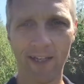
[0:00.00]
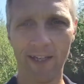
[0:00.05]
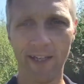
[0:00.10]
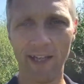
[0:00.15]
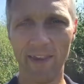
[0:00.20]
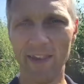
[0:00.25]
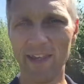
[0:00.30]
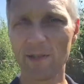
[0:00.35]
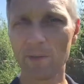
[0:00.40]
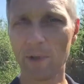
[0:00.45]

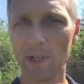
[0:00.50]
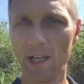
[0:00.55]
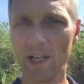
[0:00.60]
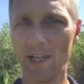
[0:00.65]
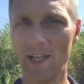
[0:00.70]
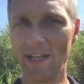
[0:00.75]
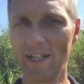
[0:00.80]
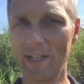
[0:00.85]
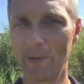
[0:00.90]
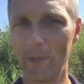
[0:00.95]
And that's what I
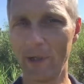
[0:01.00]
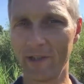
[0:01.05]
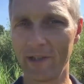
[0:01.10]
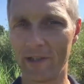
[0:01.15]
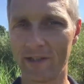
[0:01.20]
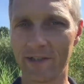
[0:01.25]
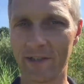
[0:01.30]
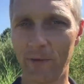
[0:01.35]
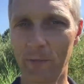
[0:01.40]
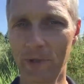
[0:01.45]
like about the
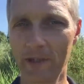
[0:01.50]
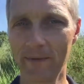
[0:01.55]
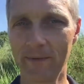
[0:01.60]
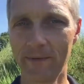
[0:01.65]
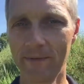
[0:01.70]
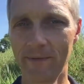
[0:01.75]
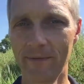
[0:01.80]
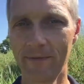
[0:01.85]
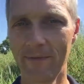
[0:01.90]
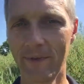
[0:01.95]
summer.
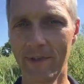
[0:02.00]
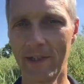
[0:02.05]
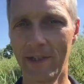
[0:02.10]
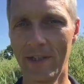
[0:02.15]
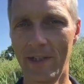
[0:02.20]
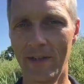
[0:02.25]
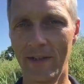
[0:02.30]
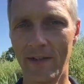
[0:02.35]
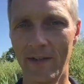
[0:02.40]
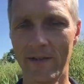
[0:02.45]

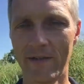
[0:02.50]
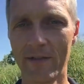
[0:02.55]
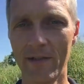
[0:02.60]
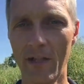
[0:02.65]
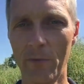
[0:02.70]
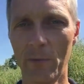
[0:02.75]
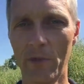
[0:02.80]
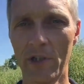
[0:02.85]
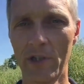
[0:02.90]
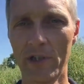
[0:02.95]
The
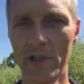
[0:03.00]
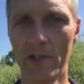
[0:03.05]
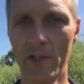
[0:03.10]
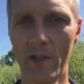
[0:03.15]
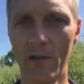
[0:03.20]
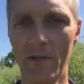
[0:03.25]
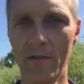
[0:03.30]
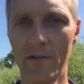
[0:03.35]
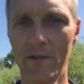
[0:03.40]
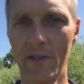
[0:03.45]
summer
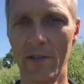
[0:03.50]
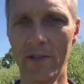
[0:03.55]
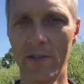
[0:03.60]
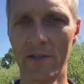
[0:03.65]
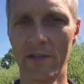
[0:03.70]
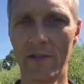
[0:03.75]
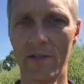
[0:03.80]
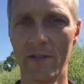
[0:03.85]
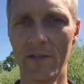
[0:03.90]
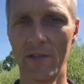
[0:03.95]
shows
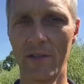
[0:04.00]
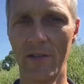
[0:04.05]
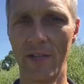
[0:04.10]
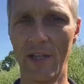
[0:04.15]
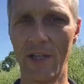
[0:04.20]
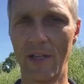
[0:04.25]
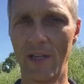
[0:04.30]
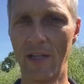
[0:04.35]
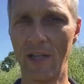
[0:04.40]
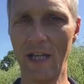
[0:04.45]
us
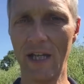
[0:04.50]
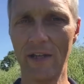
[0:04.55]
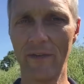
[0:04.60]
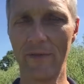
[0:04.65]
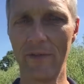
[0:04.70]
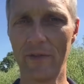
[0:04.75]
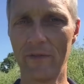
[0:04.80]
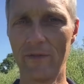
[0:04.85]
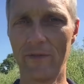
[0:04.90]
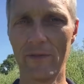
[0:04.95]
that life
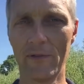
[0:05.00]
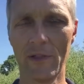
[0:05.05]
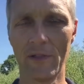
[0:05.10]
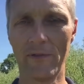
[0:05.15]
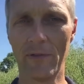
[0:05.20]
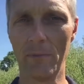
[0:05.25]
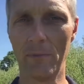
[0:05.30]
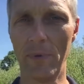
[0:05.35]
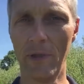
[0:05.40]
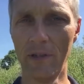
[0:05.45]
is full of
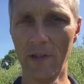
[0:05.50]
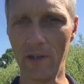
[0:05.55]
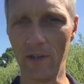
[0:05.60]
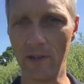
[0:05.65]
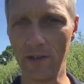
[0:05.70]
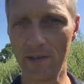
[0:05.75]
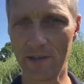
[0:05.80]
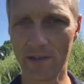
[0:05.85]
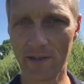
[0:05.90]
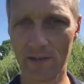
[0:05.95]

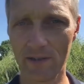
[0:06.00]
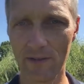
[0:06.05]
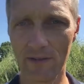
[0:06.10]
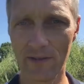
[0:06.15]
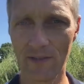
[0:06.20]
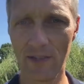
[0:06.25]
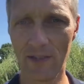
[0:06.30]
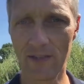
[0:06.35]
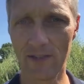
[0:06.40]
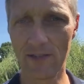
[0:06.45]
abundance
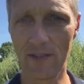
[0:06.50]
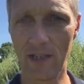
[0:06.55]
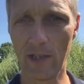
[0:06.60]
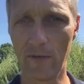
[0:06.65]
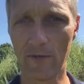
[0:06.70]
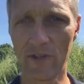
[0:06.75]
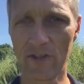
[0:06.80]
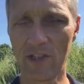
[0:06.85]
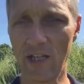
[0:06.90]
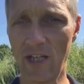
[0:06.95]
instead of
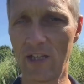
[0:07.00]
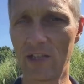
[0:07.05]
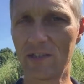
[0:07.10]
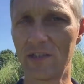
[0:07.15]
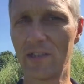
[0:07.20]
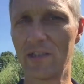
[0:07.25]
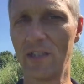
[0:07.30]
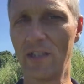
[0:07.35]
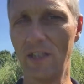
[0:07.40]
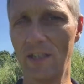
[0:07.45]

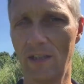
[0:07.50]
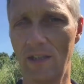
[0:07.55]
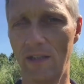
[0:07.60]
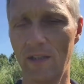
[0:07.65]
scarcity.